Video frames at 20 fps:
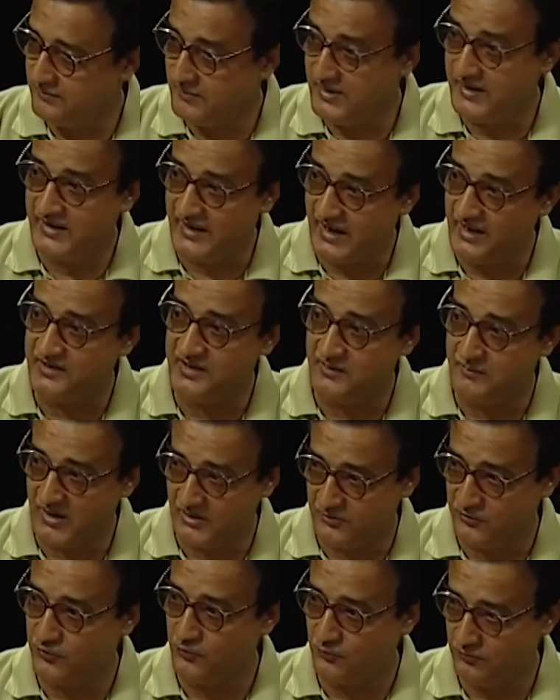meaning
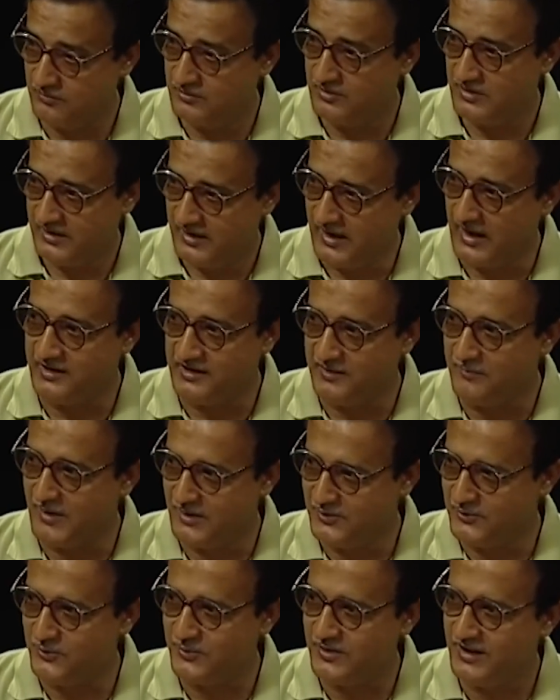anti-Manchu
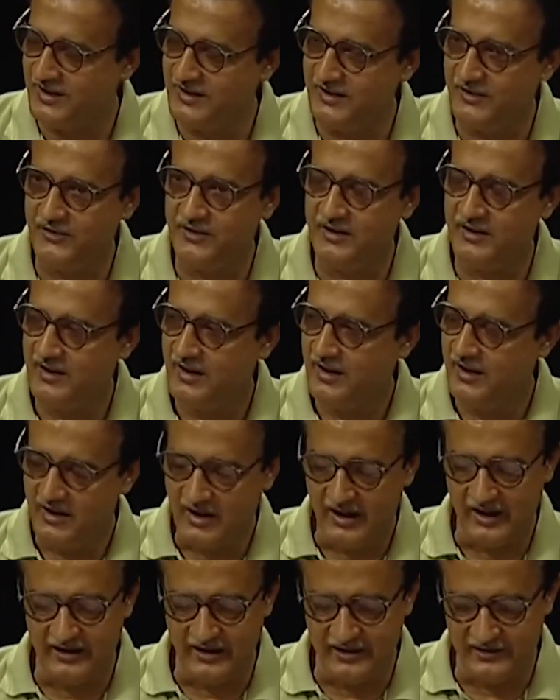dynasty,
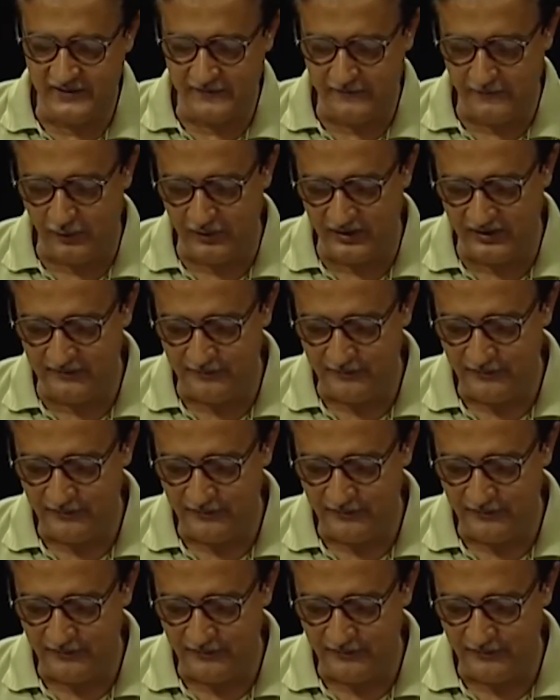and anti-foreign